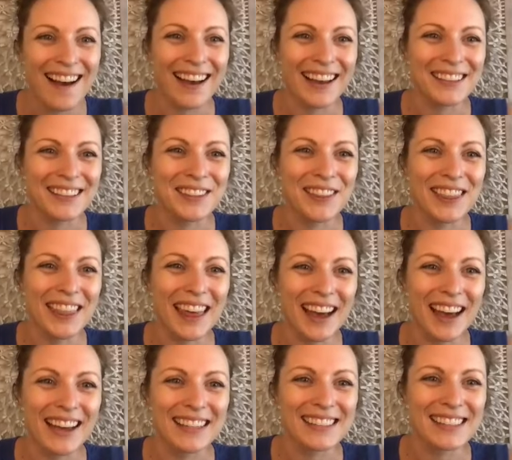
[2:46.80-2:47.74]
So
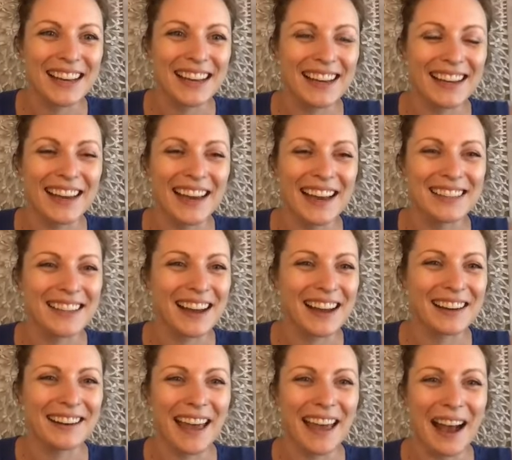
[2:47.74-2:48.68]
that has
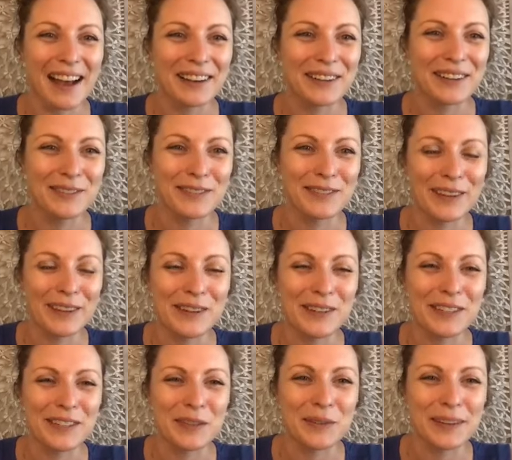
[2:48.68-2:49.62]
gotten added over the
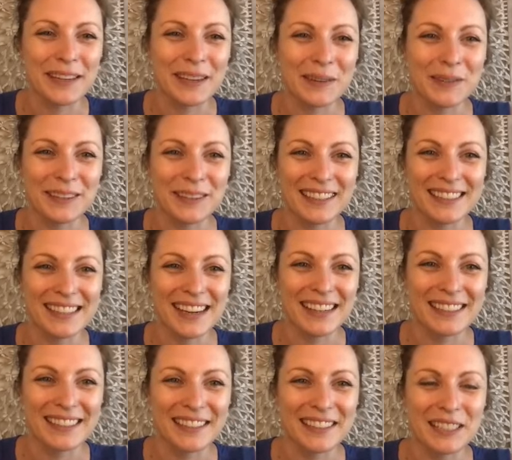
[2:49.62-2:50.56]
course of the week, and we're
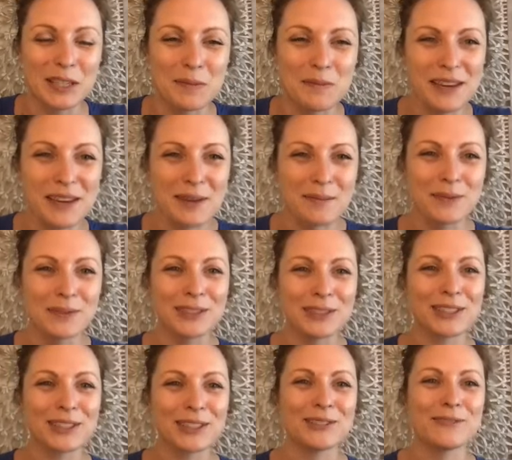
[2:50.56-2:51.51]
excited to be able
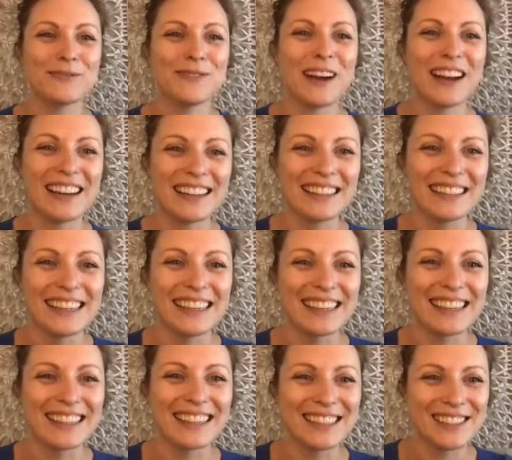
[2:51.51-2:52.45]
to
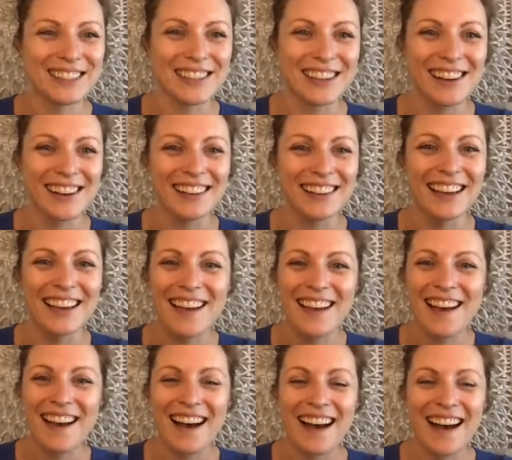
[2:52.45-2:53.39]
finally install
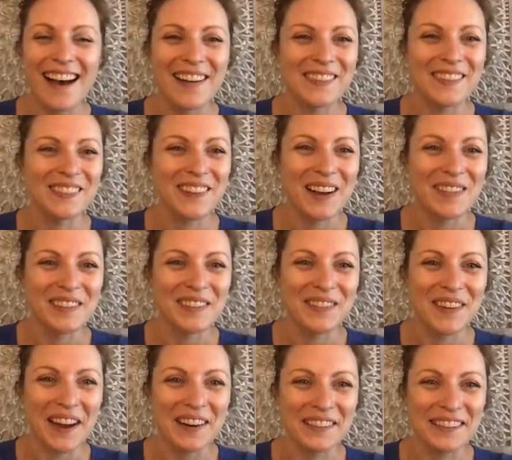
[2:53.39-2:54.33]
Robin
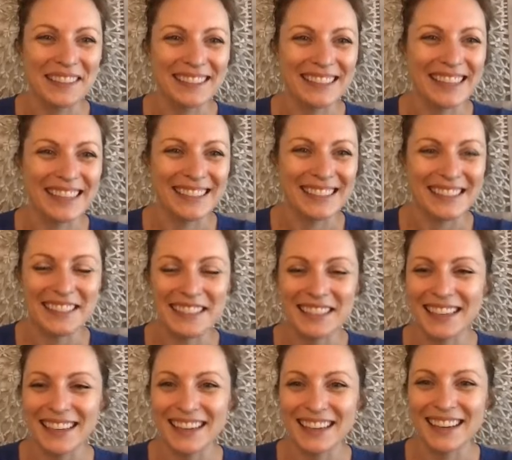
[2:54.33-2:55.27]
Bowerly as a
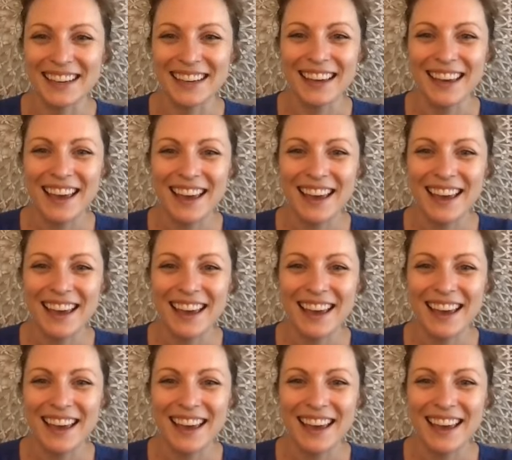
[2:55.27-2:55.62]
deacon.